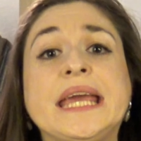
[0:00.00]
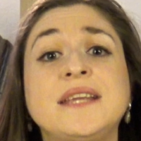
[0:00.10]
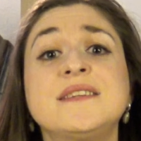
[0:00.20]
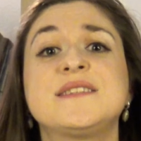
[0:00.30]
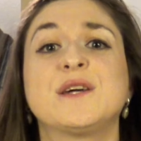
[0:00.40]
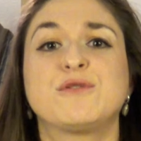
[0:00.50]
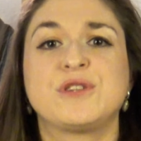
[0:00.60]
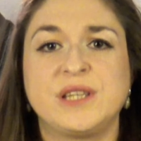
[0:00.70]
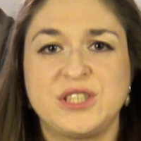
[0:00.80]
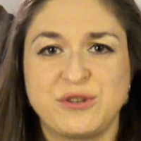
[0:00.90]
in
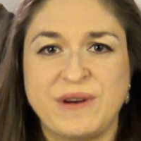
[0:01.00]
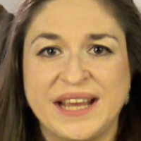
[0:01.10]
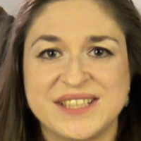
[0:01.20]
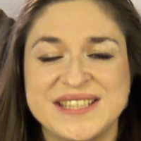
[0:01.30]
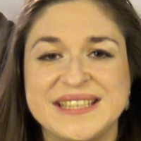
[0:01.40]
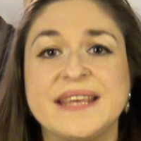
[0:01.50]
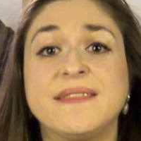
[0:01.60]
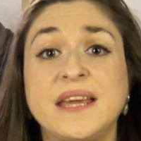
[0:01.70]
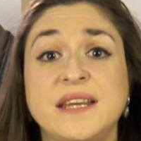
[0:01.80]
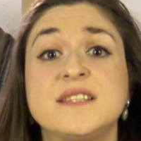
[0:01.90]
social interaction,
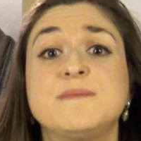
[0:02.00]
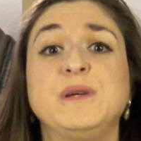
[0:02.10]
that is,